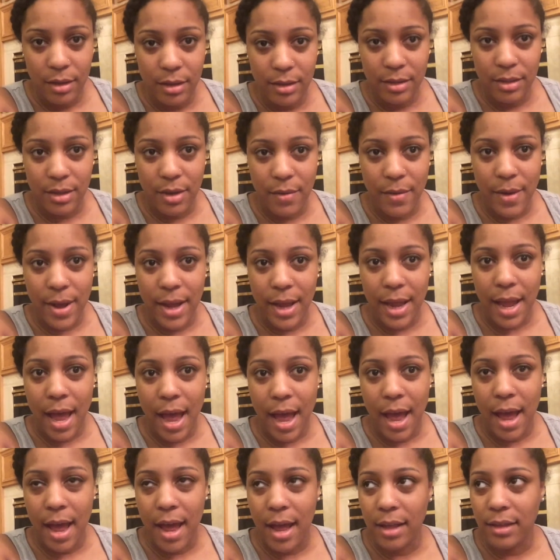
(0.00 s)
So I
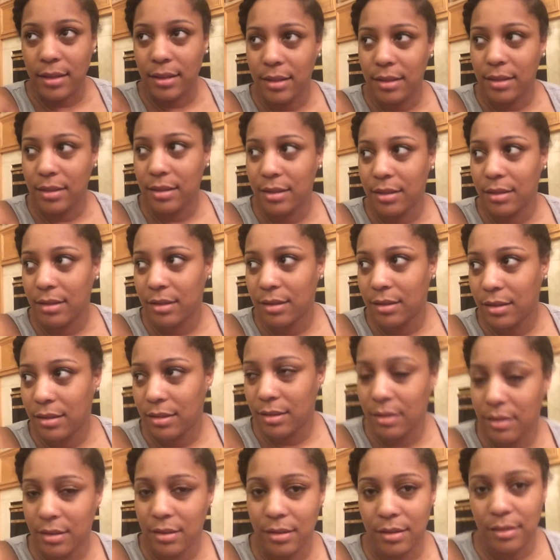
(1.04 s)
got
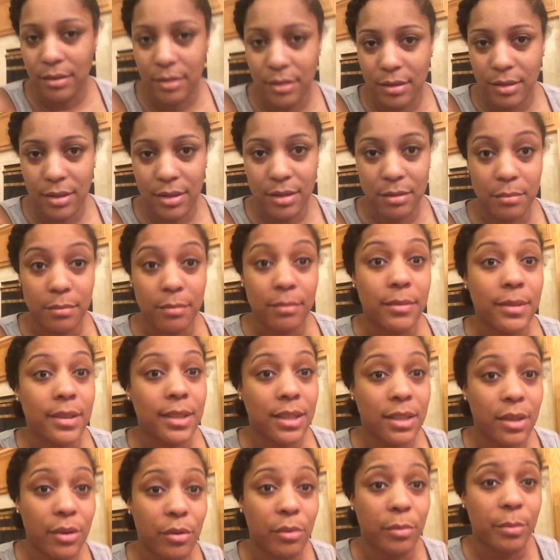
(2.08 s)
some
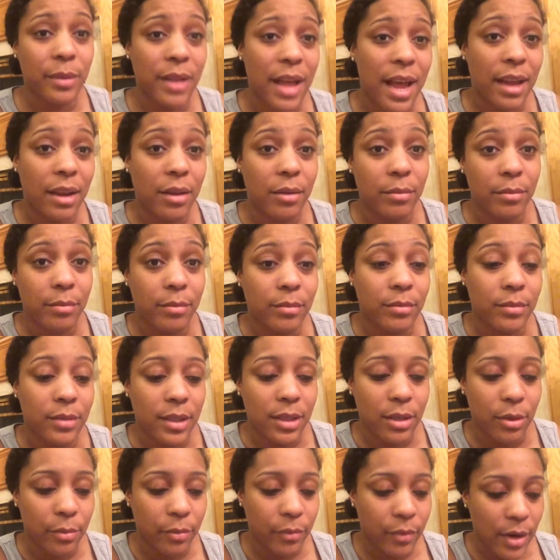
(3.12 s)
soap, like
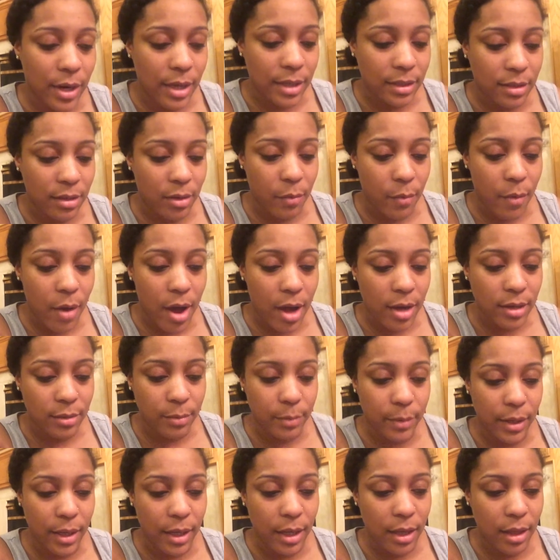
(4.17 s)
soap for us to wash
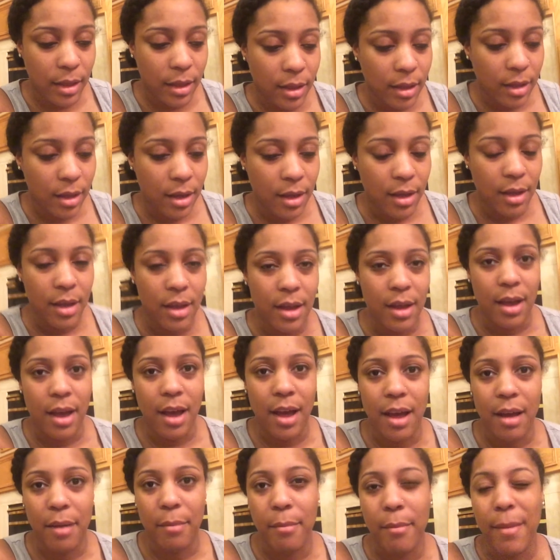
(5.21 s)
with,
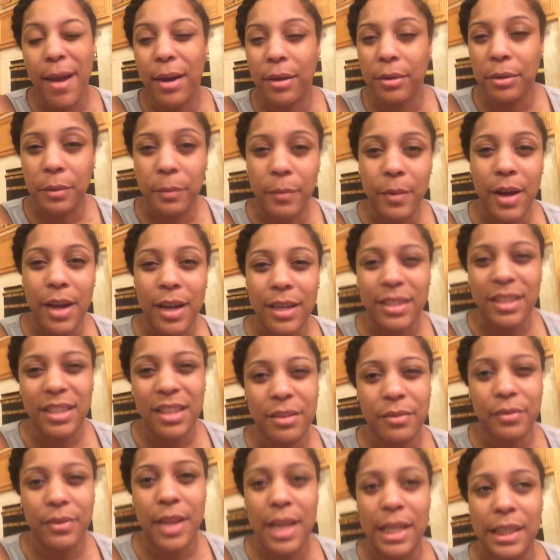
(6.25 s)
um, mouthwash,
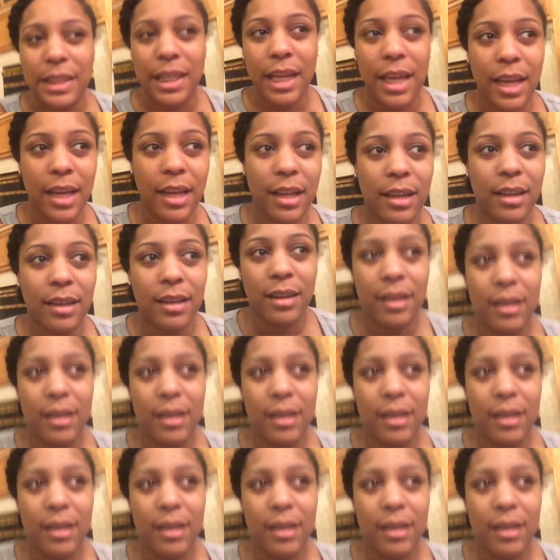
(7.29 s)
stuff like that.